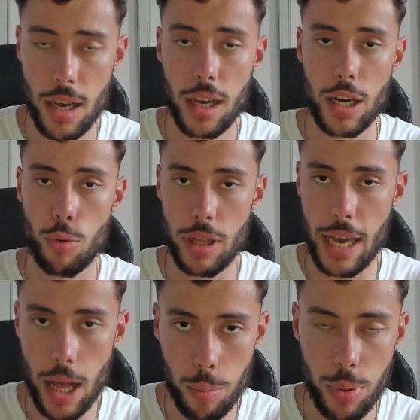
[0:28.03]
can really
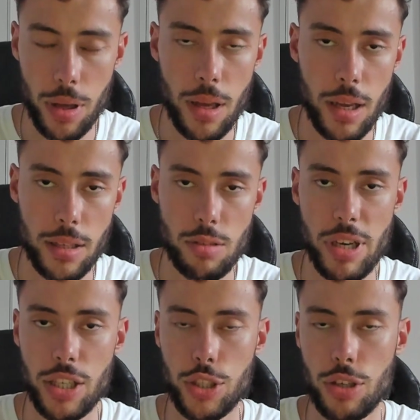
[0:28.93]
help to
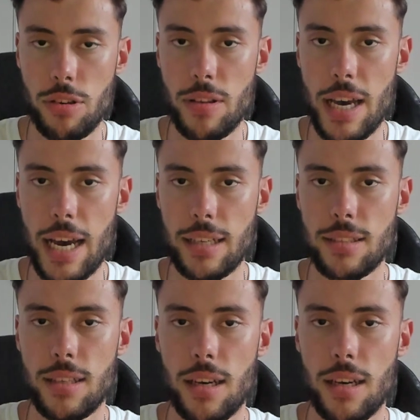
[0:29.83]
make sure that